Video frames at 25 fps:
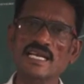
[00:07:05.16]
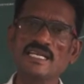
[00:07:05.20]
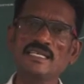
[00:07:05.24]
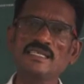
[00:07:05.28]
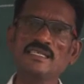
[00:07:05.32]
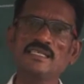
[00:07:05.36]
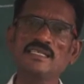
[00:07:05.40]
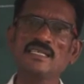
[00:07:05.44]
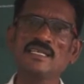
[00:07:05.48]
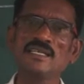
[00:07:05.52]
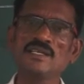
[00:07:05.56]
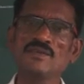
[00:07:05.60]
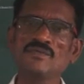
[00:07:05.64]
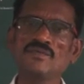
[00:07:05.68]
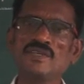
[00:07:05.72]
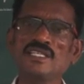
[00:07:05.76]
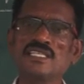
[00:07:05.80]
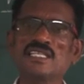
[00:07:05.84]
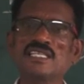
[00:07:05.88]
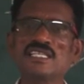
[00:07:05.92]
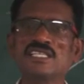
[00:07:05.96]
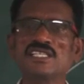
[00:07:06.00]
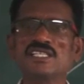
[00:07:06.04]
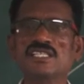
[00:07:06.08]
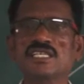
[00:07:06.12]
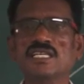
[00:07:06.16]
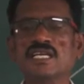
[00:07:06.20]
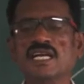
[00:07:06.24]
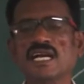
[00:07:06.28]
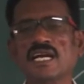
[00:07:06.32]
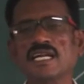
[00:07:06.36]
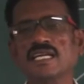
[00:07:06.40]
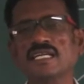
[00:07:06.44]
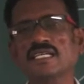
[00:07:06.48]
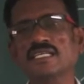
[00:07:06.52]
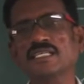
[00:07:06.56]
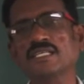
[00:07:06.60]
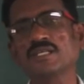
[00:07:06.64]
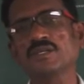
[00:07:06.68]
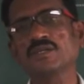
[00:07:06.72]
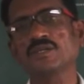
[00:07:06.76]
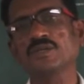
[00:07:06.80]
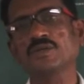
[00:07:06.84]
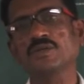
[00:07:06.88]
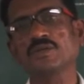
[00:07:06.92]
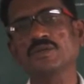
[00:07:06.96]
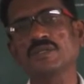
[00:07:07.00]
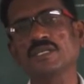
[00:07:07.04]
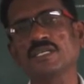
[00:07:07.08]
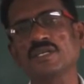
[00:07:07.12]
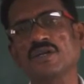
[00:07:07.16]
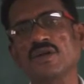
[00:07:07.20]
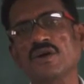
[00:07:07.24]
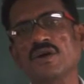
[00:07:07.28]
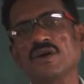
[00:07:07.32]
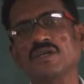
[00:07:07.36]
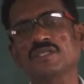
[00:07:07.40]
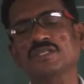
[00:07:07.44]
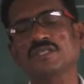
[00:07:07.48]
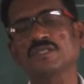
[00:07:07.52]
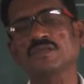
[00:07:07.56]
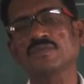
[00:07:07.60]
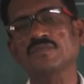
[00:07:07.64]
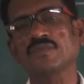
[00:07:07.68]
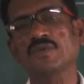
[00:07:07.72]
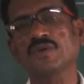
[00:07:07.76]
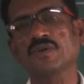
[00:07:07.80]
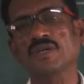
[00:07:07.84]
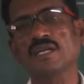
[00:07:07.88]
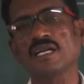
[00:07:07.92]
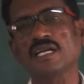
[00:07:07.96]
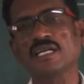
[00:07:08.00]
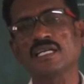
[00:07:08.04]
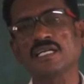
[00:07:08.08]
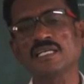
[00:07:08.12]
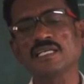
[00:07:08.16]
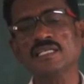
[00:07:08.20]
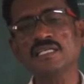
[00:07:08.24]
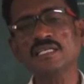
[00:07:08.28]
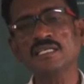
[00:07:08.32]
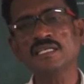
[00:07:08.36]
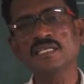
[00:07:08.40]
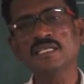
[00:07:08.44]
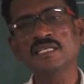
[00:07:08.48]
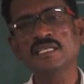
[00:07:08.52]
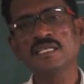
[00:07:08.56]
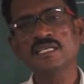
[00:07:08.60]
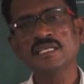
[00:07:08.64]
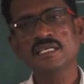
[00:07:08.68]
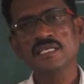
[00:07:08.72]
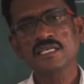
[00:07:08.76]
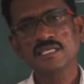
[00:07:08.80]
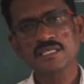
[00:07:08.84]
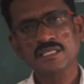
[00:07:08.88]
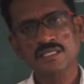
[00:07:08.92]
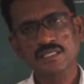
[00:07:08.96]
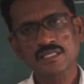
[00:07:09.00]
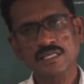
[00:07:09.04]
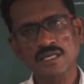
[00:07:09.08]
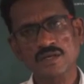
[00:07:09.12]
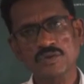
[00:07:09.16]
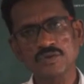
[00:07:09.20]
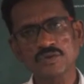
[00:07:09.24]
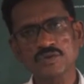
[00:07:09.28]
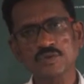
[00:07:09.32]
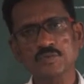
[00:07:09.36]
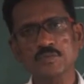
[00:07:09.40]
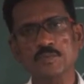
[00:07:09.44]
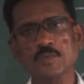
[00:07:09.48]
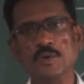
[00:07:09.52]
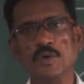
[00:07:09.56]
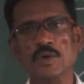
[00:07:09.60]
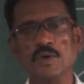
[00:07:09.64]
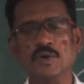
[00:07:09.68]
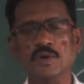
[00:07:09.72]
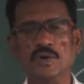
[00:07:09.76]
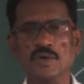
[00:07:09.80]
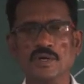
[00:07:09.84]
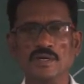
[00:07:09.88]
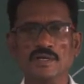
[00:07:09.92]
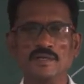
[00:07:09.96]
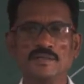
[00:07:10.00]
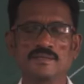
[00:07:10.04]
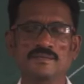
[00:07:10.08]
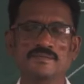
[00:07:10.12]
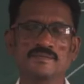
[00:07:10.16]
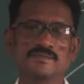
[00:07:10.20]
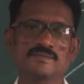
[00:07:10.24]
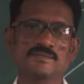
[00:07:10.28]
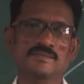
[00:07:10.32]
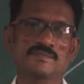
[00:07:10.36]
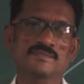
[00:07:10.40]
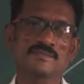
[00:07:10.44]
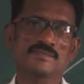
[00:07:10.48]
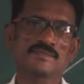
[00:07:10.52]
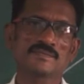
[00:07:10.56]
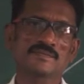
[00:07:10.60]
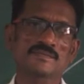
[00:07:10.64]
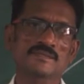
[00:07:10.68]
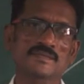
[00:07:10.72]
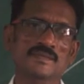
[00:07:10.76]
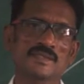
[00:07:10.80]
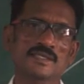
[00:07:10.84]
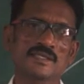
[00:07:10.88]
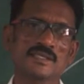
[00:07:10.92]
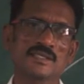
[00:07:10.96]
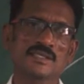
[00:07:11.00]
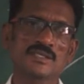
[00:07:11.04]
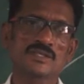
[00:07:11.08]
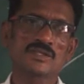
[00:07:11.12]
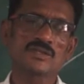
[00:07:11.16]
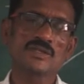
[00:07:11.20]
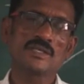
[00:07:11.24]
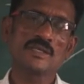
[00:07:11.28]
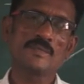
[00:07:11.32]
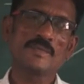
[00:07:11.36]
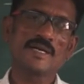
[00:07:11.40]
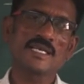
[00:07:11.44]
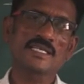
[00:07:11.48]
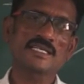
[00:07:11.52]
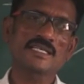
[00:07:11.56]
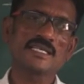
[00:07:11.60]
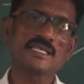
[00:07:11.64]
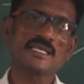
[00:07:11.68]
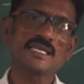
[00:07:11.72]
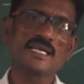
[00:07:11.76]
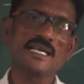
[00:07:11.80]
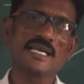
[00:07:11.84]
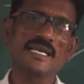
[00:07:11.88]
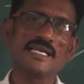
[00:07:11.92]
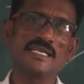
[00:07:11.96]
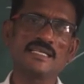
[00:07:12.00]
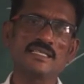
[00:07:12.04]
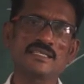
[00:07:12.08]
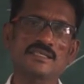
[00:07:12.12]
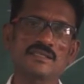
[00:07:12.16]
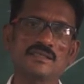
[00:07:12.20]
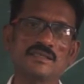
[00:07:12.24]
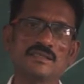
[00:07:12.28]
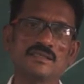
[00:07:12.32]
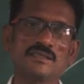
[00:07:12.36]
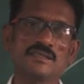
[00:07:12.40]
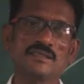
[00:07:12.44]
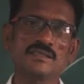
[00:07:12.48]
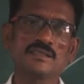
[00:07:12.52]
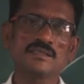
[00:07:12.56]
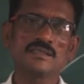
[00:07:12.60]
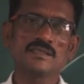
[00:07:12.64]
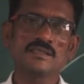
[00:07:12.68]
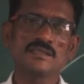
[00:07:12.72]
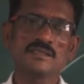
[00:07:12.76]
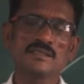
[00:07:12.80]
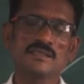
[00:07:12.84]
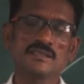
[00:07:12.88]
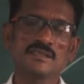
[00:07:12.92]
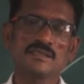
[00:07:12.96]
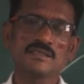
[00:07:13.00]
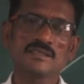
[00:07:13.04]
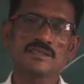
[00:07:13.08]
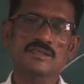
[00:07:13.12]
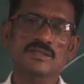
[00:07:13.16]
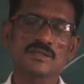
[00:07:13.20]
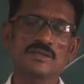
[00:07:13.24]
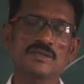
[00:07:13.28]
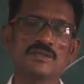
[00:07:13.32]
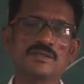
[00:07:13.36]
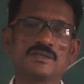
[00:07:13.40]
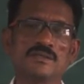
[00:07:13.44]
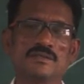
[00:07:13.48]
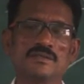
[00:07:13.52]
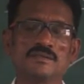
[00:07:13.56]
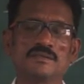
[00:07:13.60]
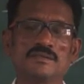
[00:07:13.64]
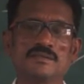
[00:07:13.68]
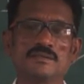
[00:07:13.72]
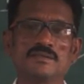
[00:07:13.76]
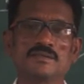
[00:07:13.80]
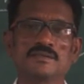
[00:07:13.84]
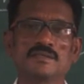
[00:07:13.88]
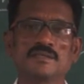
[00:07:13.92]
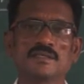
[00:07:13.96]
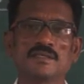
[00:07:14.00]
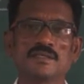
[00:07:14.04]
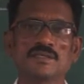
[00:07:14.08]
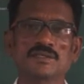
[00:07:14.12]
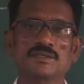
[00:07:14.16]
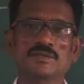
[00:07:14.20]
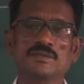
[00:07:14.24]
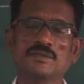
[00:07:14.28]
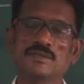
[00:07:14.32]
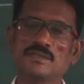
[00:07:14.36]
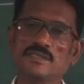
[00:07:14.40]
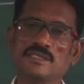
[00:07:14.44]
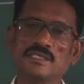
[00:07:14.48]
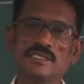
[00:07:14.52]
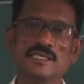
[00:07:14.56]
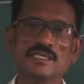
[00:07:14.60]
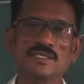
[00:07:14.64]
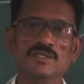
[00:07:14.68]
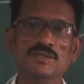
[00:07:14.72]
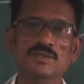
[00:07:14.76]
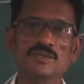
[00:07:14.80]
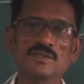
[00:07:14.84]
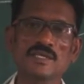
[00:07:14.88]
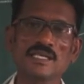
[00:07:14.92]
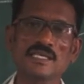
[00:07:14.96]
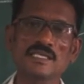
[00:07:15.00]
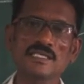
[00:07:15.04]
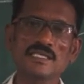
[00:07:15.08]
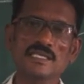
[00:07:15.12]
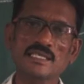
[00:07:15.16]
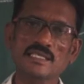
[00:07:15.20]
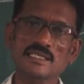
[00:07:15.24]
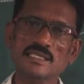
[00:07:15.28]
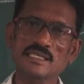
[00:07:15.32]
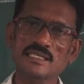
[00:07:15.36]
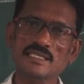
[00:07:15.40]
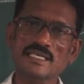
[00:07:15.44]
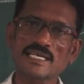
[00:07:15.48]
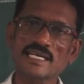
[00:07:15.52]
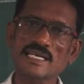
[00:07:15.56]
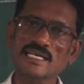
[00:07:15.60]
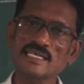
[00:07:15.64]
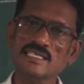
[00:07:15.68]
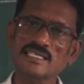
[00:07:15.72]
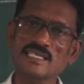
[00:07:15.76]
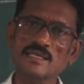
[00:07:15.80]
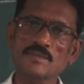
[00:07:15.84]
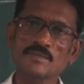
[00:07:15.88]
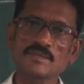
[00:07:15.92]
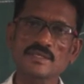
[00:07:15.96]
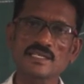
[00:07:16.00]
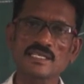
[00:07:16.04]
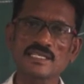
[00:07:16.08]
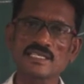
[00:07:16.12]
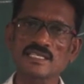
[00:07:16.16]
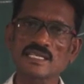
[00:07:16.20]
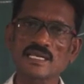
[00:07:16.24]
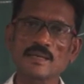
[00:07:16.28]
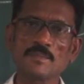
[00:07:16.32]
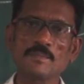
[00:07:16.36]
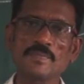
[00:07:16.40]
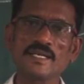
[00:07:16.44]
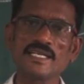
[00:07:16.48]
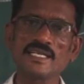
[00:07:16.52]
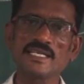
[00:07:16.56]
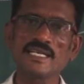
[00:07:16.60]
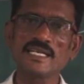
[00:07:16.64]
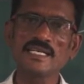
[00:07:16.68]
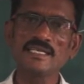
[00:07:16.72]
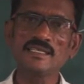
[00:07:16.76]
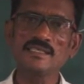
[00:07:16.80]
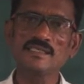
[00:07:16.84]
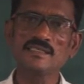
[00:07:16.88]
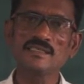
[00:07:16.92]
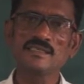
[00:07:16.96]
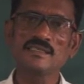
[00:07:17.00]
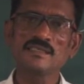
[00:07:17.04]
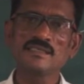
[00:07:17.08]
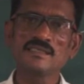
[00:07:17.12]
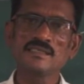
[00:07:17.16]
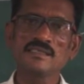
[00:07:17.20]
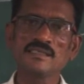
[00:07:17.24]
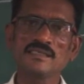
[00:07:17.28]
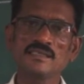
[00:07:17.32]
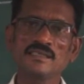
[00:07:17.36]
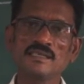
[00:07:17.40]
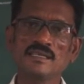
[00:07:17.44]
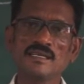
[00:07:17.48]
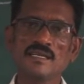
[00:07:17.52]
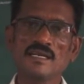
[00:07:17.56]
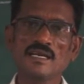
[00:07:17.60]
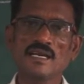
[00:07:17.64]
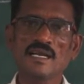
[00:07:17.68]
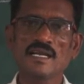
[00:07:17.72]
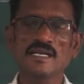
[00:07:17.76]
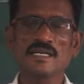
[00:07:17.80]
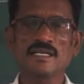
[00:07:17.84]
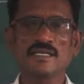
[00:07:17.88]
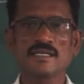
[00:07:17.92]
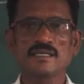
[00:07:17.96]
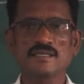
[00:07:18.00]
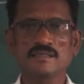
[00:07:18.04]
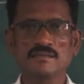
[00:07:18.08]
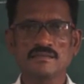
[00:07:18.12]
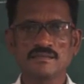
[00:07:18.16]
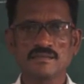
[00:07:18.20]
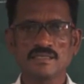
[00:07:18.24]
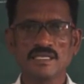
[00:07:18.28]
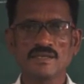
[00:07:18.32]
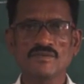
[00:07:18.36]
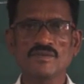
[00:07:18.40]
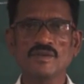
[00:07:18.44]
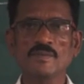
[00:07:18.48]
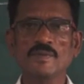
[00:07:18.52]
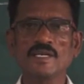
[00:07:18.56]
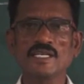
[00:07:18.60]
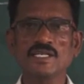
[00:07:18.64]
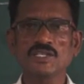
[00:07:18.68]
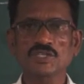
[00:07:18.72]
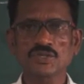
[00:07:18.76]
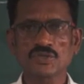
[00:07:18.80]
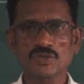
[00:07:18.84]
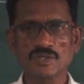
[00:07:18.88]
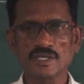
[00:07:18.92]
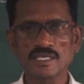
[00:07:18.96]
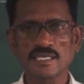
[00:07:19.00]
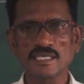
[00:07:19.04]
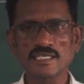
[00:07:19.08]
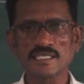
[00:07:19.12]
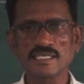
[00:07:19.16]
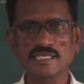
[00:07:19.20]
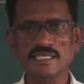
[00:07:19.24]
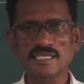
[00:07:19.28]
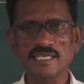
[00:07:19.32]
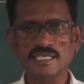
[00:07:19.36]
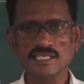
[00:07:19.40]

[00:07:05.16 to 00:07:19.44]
line which is connecting to the north pole and south pole. So imaginary lines. So dear students, the second chapter is completed, and everybody should read the